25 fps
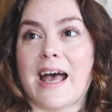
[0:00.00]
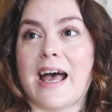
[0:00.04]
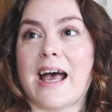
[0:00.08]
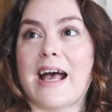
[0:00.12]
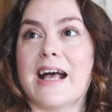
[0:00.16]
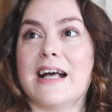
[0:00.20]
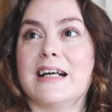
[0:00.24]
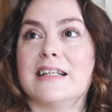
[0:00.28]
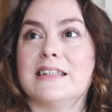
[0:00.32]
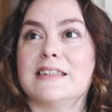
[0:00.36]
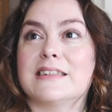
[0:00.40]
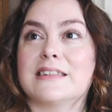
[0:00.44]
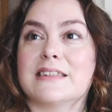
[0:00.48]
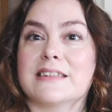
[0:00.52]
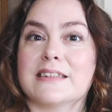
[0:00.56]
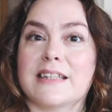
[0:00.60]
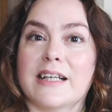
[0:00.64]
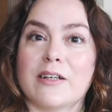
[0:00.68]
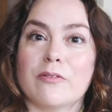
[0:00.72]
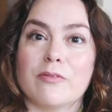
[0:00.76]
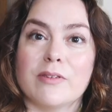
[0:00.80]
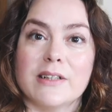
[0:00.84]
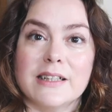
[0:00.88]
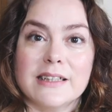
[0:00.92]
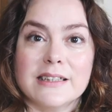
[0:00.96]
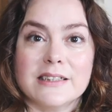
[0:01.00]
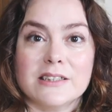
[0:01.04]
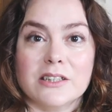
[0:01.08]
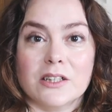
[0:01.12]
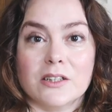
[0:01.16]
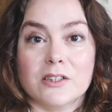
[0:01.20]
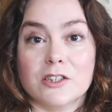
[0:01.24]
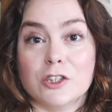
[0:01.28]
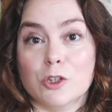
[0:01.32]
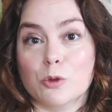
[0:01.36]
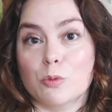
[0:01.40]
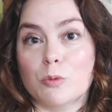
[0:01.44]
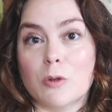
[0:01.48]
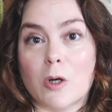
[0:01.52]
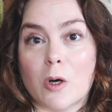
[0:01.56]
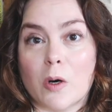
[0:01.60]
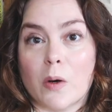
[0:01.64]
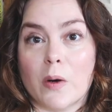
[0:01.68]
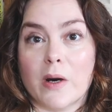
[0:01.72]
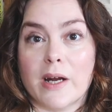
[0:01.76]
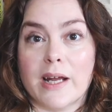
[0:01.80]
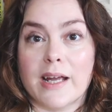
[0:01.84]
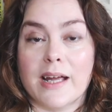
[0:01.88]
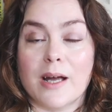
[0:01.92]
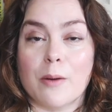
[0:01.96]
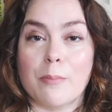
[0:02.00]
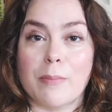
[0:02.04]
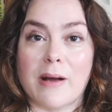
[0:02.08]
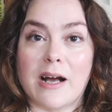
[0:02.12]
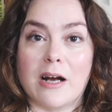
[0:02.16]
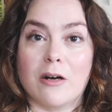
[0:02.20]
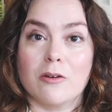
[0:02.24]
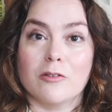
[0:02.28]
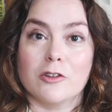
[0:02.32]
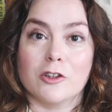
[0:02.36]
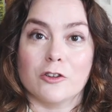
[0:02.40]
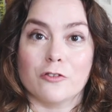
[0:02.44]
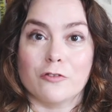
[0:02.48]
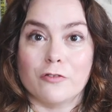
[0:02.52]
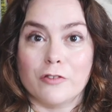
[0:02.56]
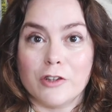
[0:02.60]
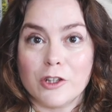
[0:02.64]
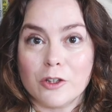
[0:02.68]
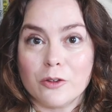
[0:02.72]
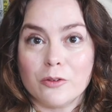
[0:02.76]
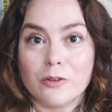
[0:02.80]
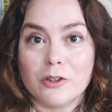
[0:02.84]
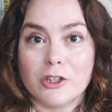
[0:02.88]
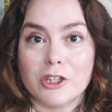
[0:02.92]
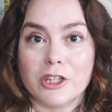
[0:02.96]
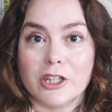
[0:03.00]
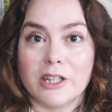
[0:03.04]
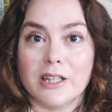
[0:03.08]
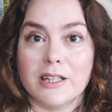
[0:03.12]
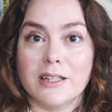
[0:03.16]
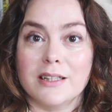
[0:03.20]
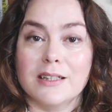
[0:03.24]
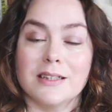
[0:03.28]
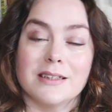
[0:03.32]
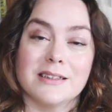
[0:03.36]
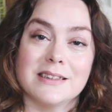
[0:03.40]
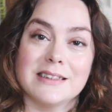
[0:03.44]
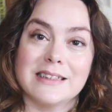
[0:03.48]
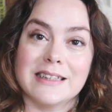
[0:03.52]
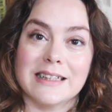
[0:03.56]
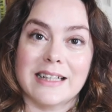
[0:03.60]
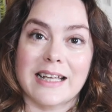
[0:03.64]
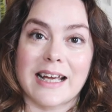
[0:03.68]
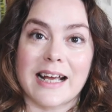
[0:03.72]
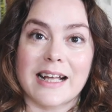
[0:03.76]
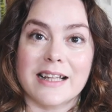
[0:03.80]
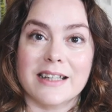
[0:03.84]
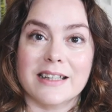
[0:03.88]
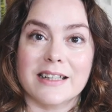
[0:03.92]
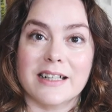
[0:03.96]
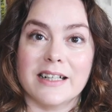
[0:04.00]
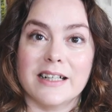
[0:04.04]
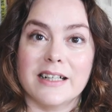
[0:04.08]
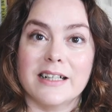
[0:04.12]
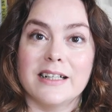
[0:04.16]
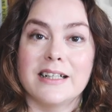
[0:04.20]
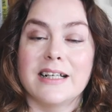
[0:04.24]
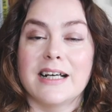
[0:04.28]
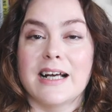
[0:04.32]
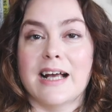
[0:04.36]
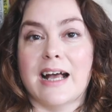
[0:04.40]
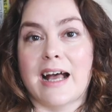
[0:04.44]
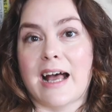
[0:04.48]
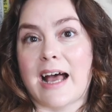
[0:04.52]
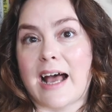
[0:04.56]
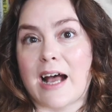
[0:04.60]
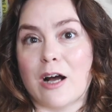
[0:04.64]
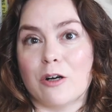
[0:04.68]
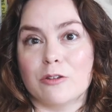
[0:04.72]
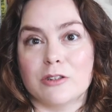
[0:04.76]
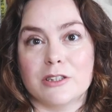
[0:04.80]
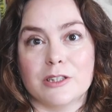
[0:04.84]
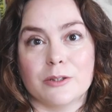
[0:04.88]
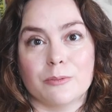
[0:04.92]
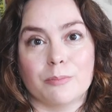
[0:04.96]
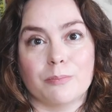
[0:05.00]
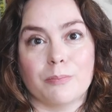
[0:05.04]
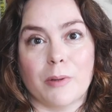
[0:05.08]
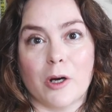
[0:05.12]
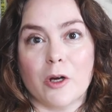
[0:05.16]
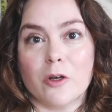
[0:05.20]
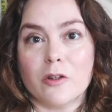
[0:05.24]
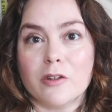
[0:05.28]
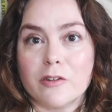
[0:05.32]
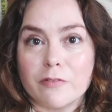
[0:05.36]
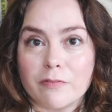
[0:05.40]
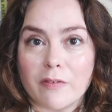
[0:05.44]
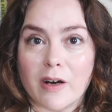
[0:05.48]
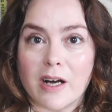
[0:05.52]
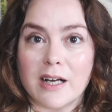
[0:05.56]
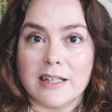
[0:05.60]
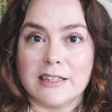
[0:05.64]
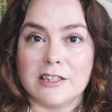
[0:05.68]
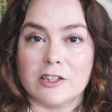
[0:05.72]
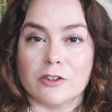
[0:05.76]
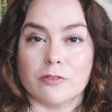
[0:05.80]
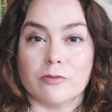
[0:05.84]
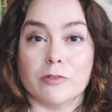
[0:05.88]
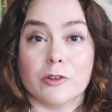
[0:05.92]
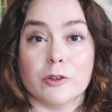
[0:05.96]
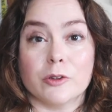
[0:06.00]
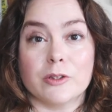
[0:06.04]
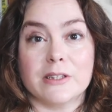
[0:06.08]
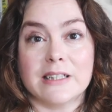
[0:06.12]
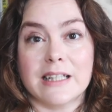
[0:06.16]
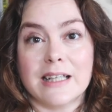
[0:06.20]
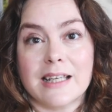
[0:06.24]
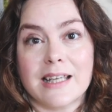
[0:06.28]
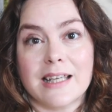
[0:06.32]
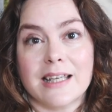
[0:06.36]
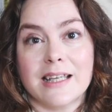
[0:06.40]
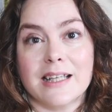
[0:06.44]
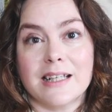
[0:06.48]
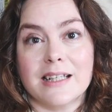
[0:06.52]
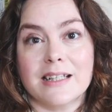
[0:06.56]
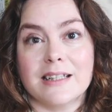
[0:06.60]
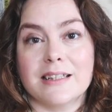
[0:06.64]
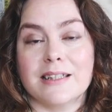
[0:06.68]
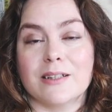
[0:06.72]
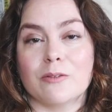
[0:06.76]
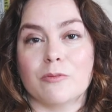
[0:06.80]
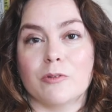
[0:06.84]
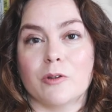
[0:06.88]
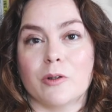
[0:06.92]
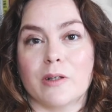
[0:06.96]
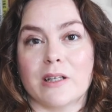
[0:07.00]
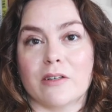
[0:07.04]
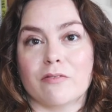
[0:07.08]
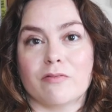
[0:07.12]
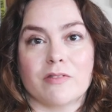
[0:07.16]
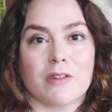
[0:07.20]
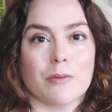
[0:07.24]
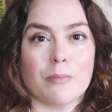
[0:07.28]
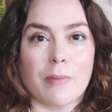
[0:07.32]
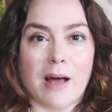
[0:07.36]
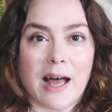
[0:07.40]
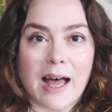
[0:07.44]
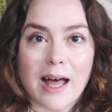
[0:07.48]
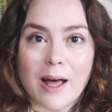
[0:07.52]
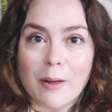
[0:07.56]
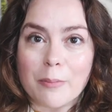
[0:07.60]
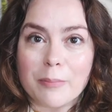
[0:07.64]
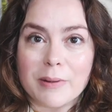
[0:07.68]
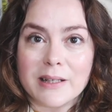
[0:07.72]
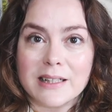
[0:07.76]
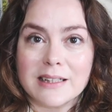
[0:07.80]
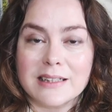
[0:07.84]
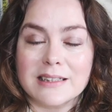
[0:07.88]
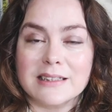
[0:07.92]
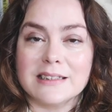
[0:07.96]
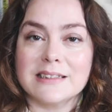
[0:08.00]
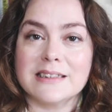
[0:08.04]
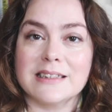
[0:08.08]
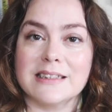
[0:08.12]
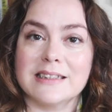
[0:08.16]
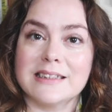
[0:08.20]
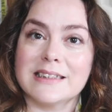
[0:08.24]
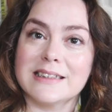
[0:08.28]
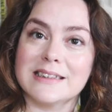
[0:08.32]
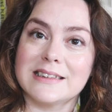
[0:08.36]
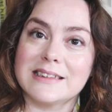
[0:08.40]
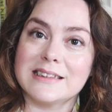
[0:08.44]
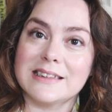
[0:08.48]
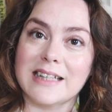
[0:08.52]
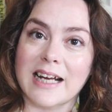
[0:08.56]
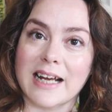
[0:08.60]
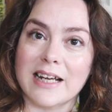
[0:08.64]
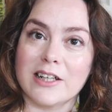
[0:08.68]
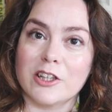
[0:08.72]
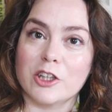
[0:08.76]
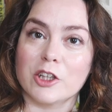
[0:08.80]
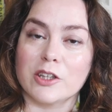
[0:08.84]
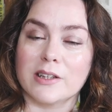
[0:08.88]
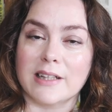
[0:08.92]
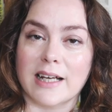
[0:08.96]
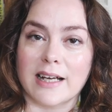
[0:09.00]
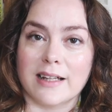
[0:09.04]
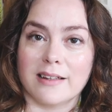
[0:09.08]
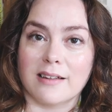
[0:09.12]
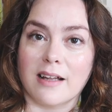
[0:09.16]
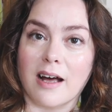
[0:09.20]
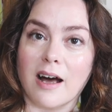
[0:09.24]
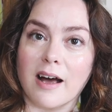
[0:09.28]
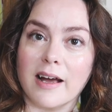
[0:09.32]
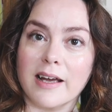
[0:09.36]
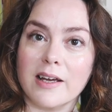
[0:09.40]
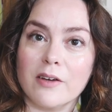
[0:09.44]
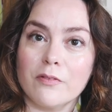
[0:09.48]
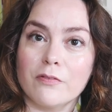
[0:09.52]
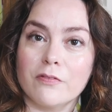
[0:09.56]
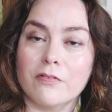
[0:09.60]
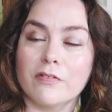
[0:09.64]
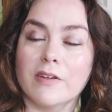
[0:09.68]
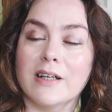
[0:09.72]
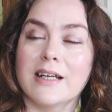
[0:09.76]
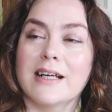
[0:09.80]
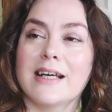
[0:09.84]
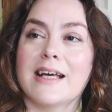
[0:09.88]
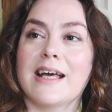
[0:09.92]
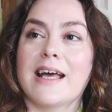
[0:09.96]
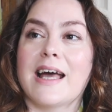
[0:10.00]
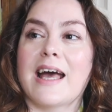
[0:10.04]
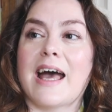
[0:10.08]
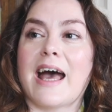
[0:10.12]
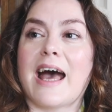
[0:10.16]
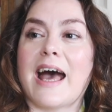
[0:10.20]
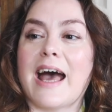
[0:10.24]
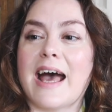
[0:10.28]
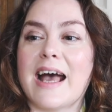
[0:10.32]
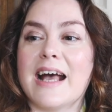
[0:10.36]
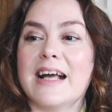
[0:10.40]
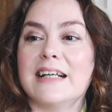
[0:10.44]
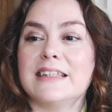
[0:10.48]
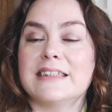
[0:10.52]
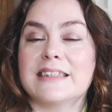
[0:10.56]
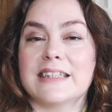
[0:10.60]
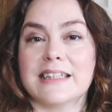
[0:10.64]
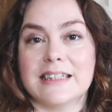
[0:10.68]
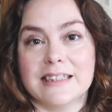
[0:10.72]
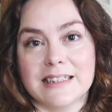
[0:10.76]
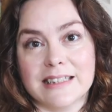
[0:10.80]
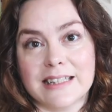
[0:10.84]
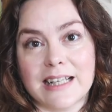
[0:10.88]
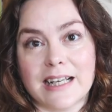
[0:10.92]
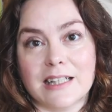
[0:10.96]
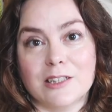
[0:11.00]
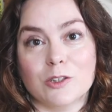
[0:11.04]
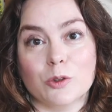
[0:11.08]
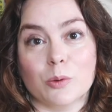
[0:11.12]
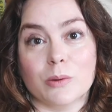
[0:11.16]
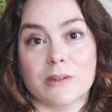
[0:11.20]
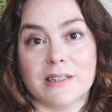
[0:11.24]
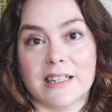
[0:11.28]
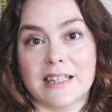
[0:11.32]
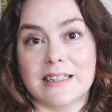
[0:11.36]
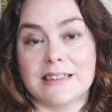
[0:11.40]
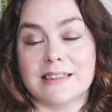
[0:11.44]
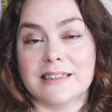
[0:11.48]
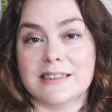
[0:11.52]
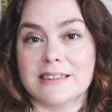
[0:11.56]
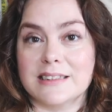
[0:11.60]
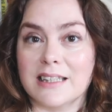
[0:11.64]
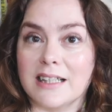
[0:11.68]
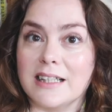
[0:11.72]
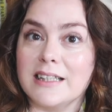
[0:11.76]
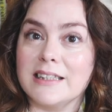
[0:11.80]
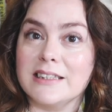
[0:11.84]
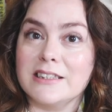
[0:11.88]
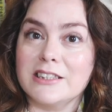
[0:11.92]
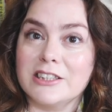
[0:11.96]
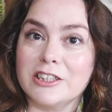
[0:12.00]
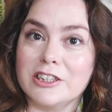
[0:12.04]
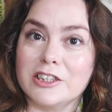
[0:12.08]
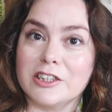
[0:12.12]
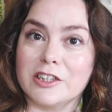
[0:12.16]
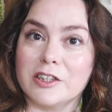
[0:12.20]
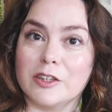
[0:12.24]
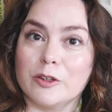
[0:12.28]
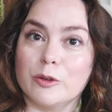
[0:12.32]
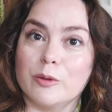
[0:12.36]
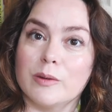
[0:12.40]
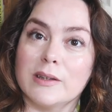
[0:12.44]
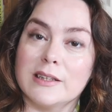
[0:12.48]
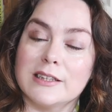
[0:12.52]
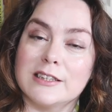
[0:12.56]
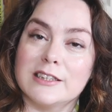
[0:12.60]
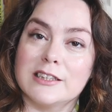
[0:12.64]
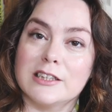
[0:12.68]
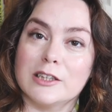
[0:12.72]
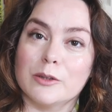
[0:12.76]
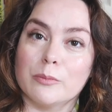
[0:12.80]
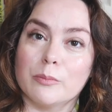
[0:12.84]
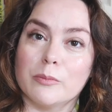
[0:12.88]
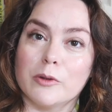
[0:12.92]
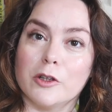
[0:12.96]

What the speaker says: And they really start to worry about the future together, how to both find a routine that will give them happiness at this stage in their life. And in the end, what they decide to do is to